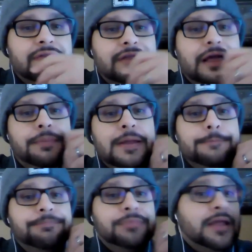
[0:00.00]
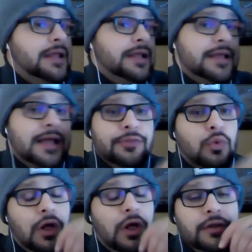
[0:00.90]
up. And again, the
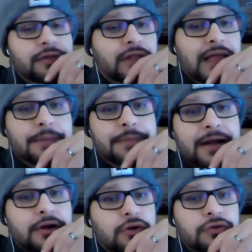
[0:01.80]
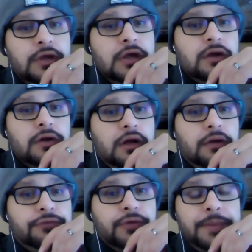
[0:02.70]
quality of the linebackers
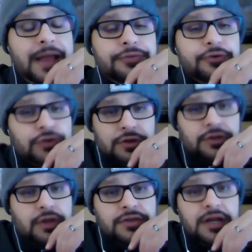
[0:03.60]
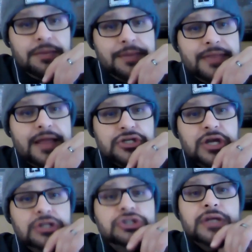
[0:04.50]
for the Panthers is going to make that
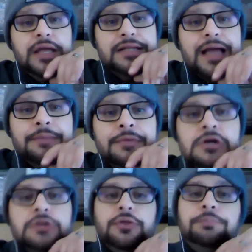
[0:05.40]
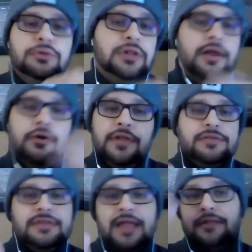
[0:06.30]
challenging at times. The player that
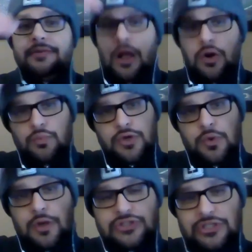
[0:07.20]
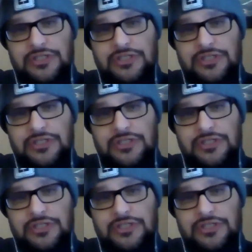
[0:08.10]
stands out when you watch